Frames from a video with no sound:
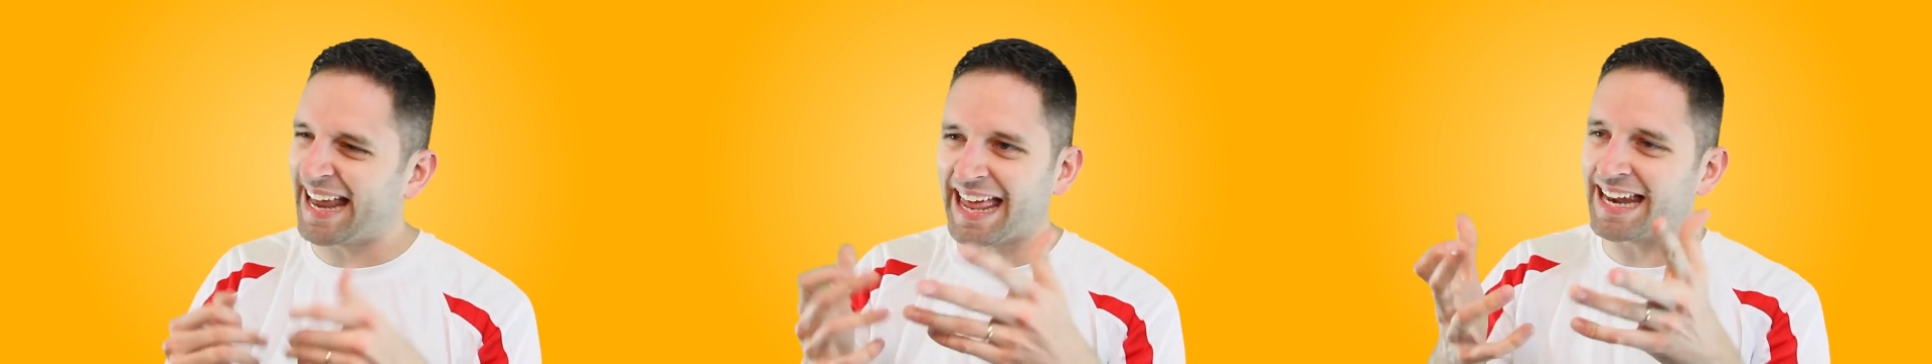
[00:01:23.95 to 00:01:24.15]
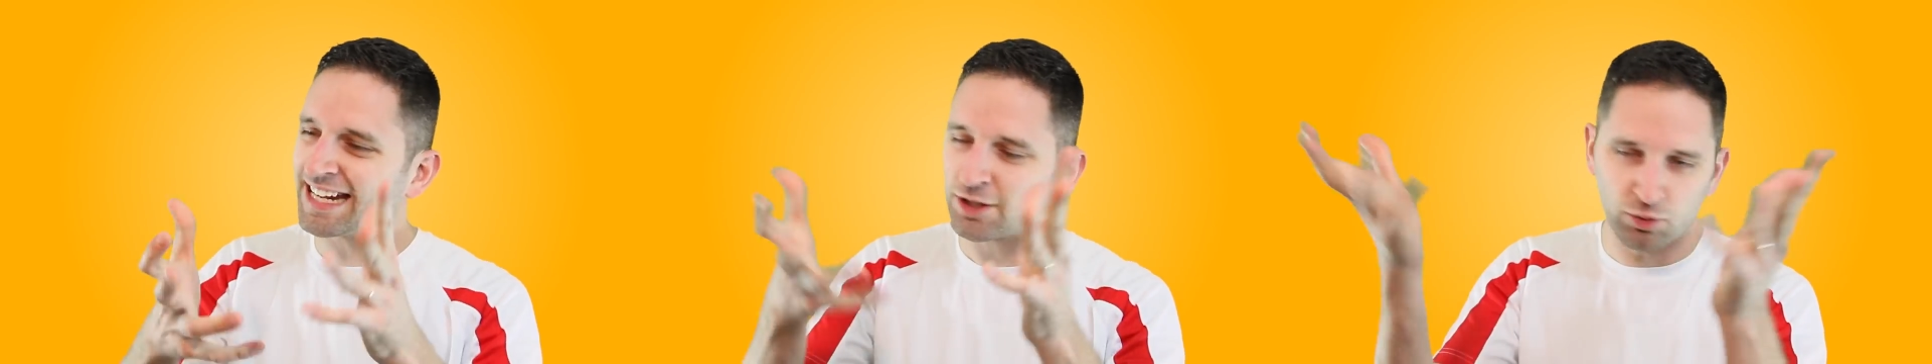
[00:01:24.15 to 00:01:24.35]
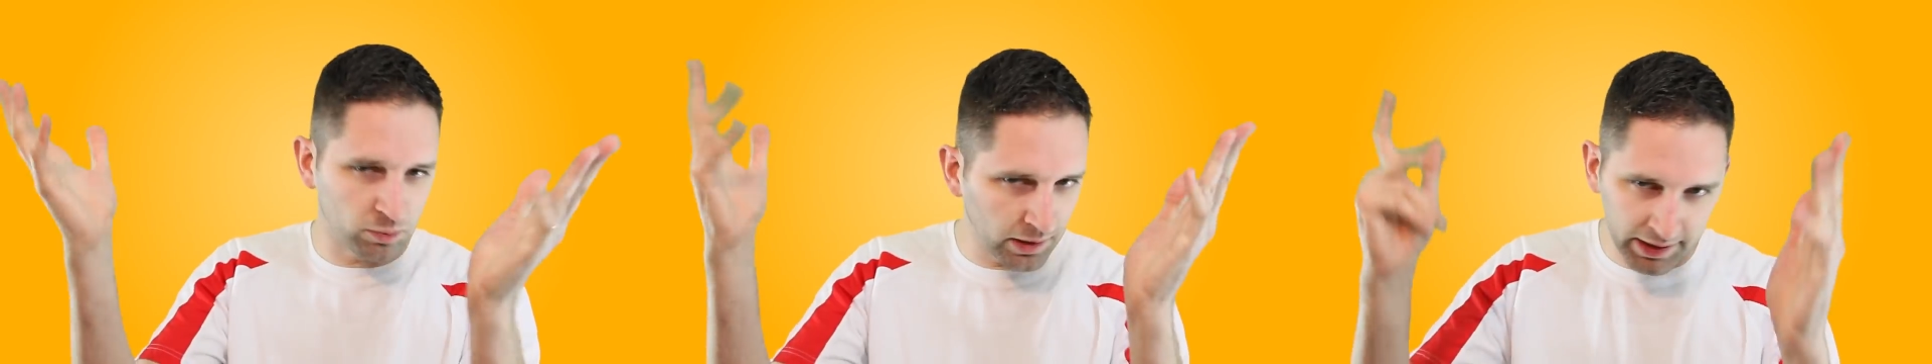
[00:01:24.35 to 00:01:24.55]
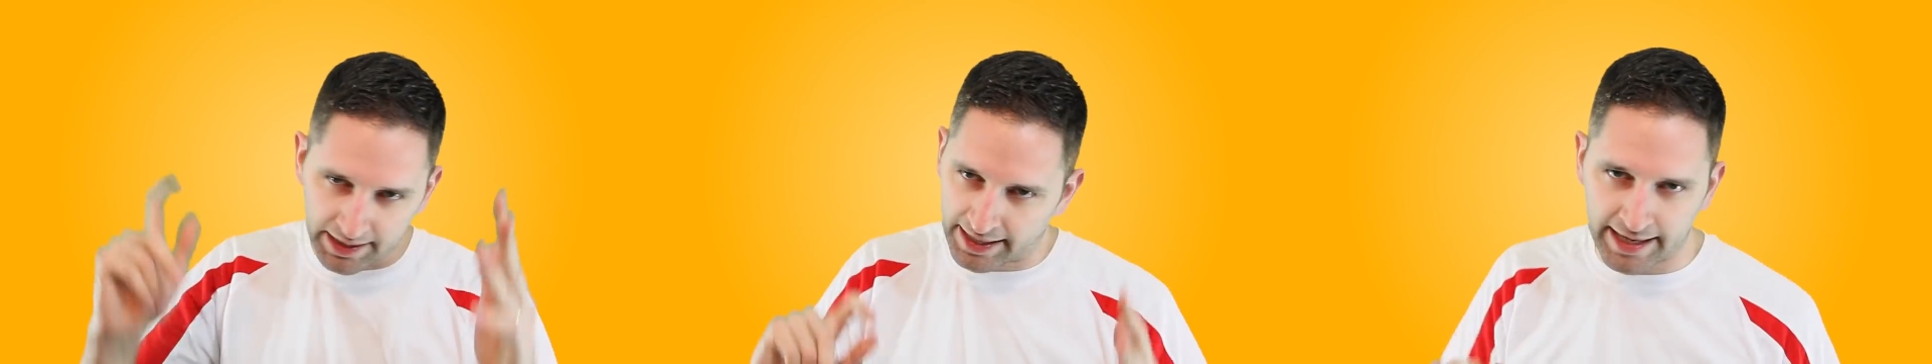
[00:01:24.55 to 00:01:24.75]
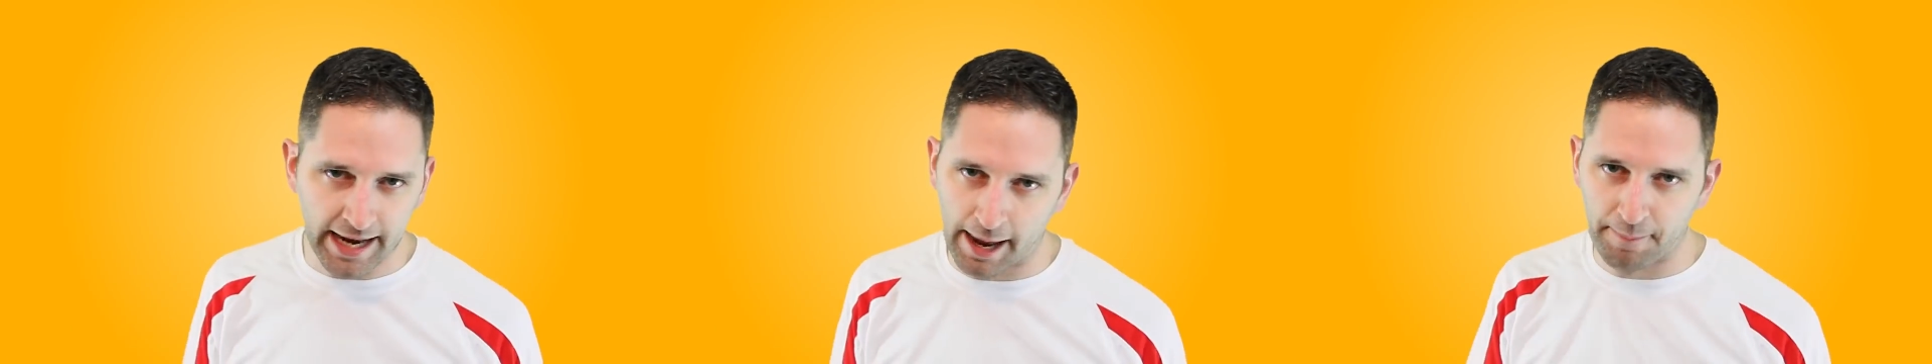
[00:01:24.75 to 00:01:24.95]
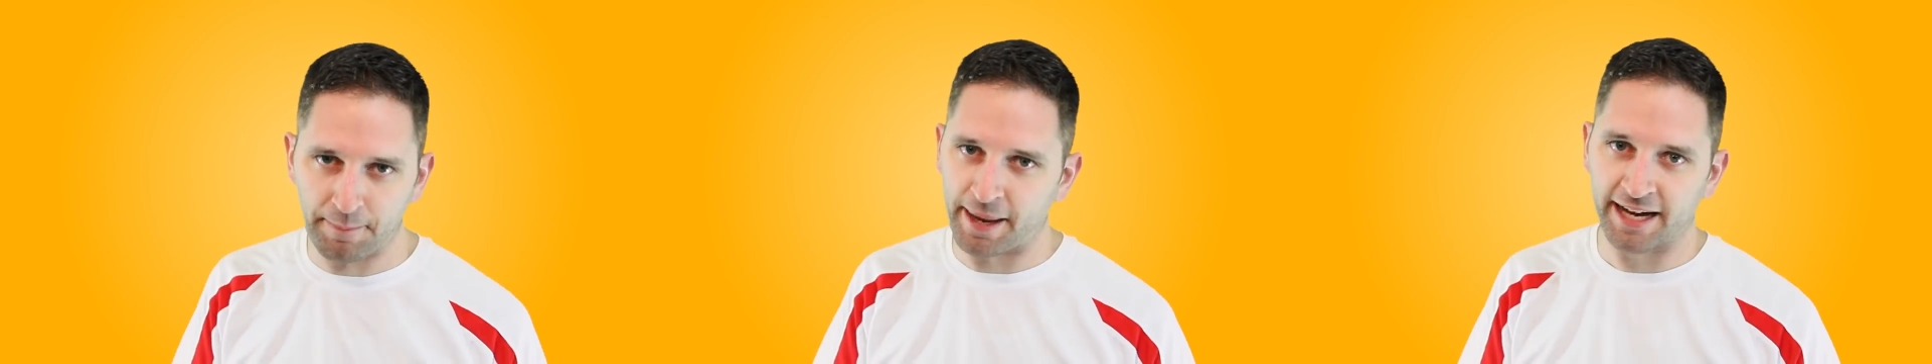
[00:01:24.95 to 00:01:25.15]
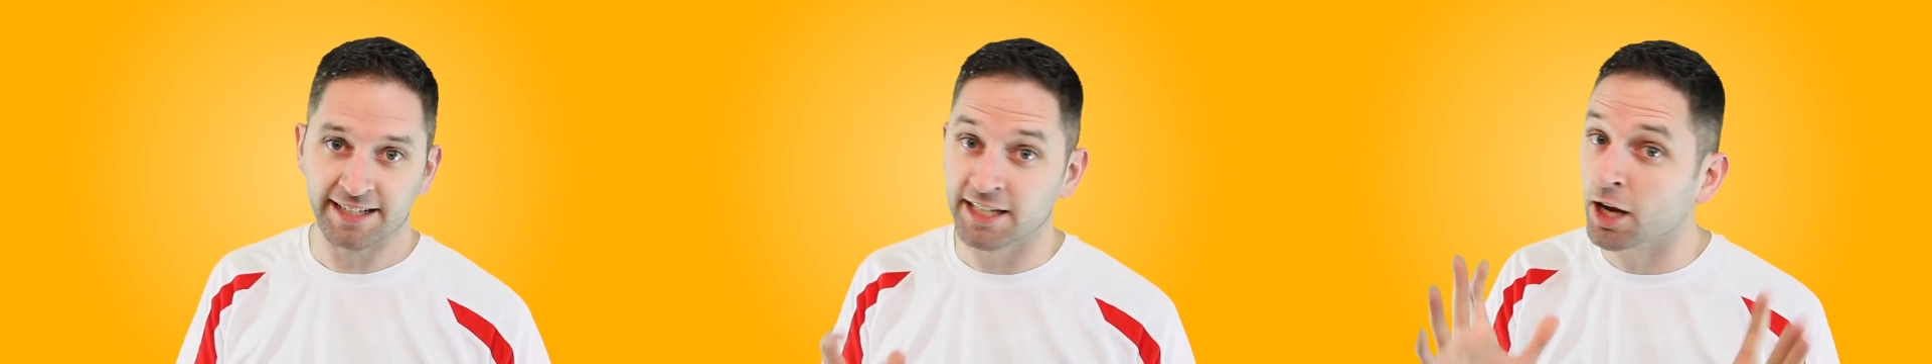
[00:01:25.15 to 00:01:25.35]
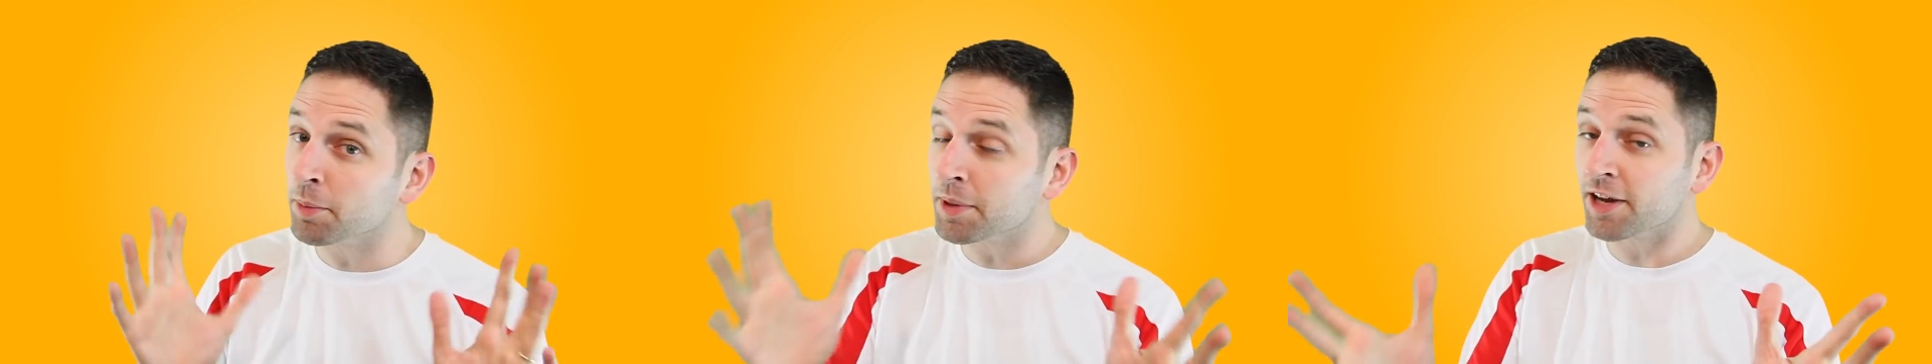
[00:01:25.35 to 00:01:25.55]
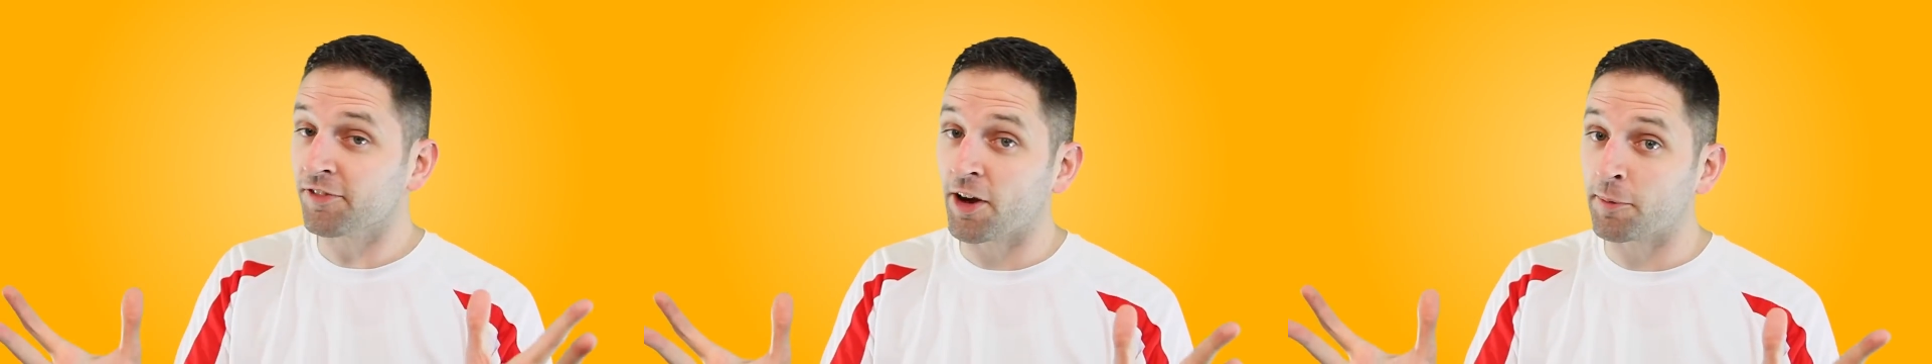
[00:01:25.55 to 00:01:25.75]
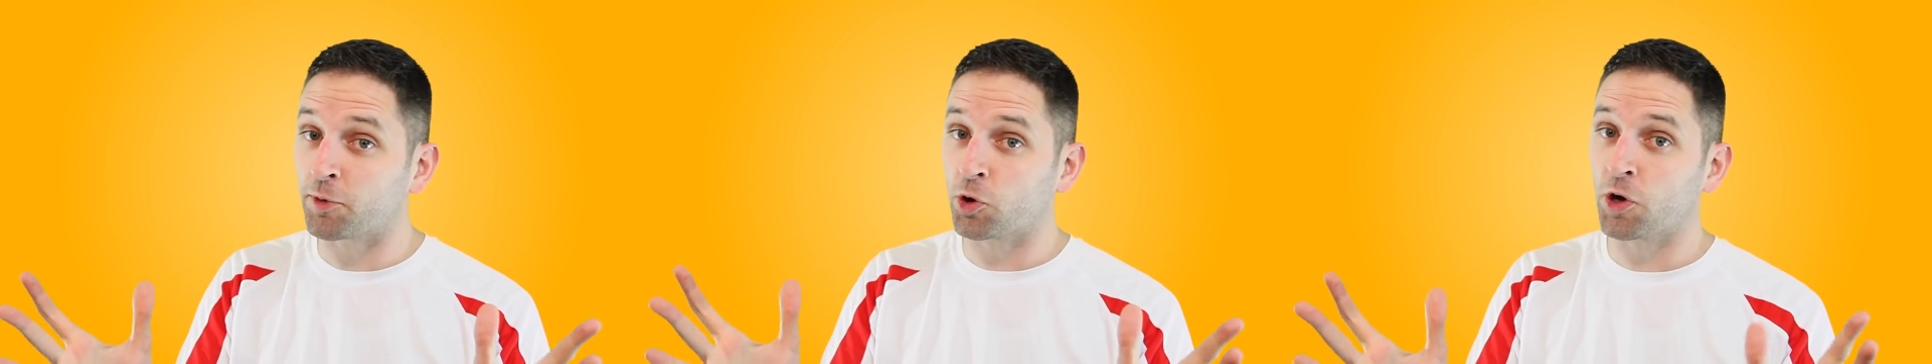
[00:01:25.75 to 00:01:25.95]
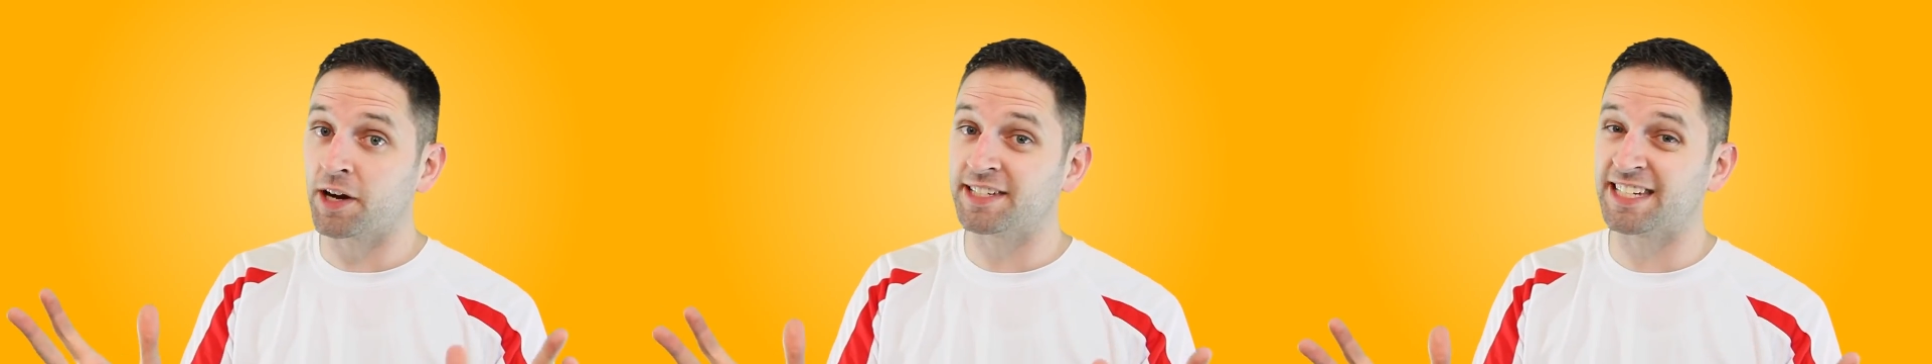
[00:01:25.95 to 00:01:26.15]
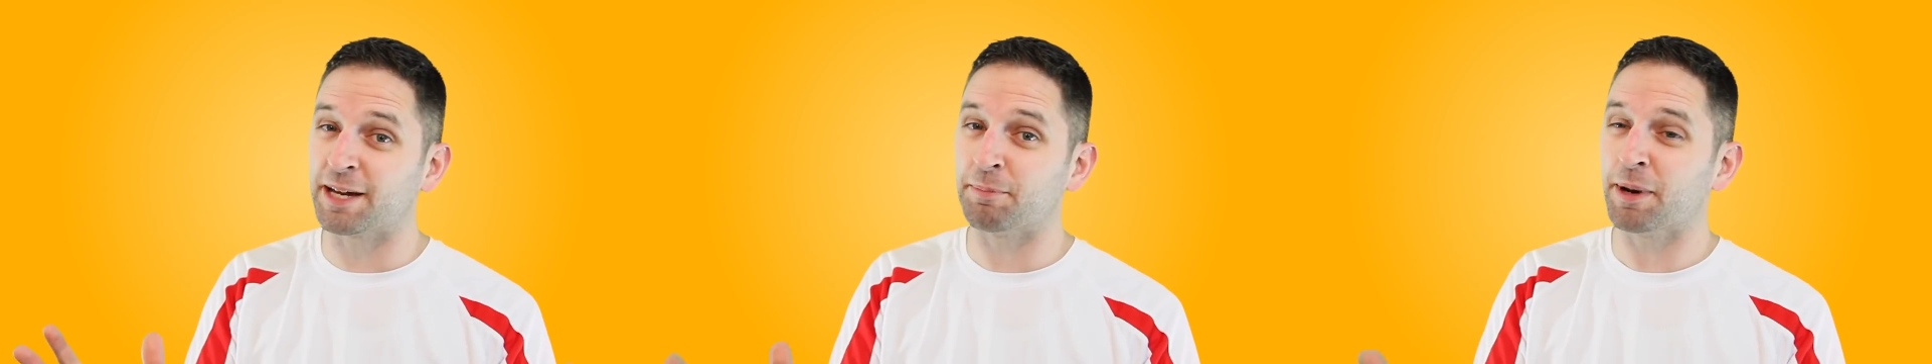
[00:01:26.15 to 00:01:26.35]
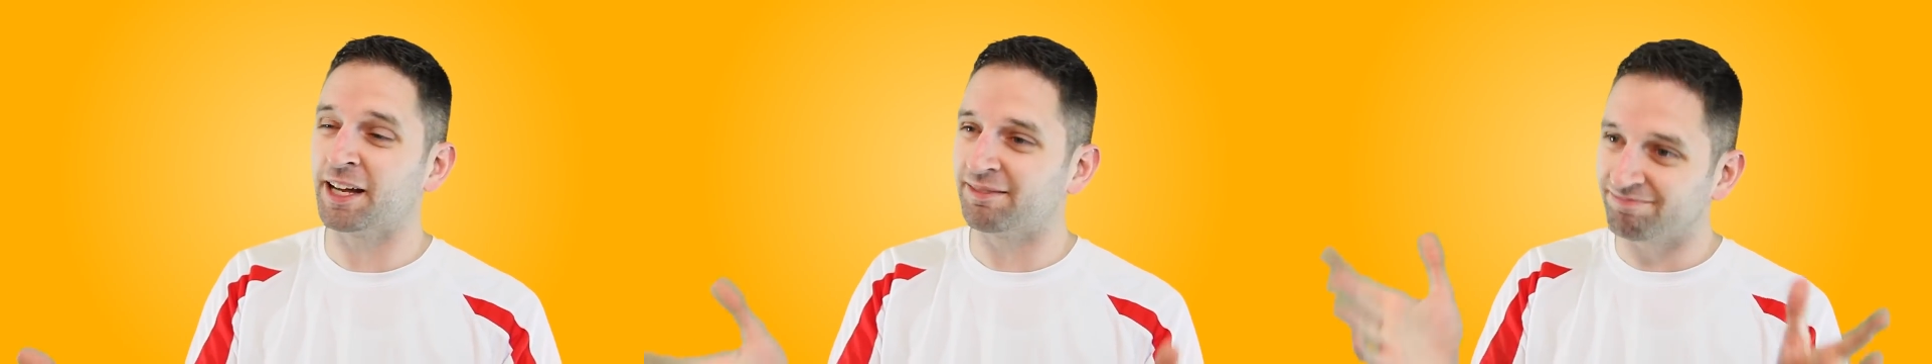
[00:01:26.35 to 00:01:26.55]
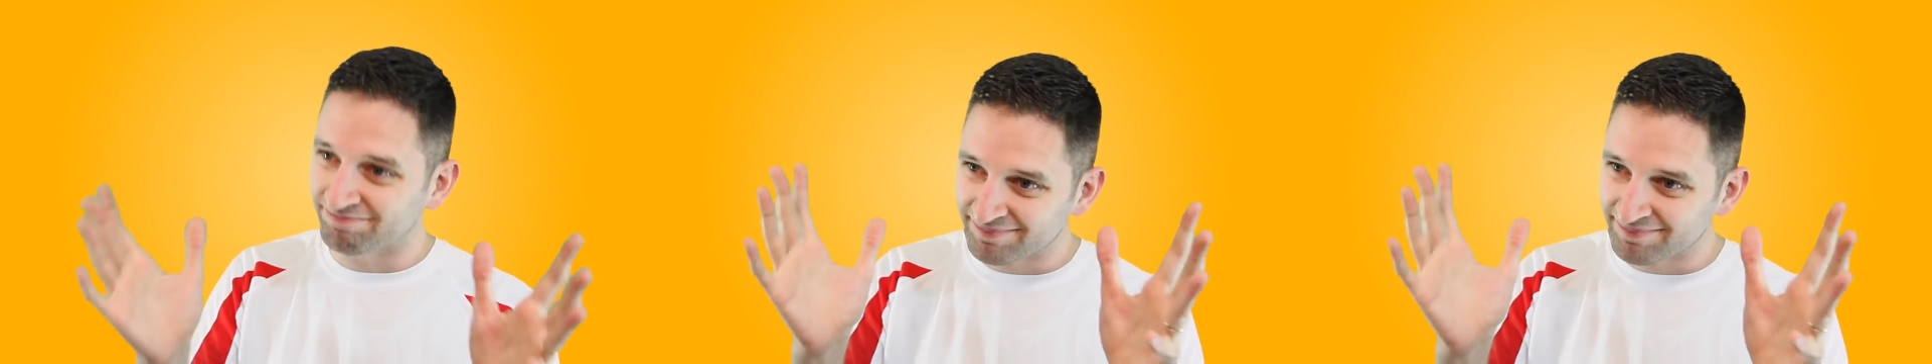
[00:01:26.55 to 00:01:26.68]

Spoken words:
and it's really a nitpick, tell me if I'm crazy, but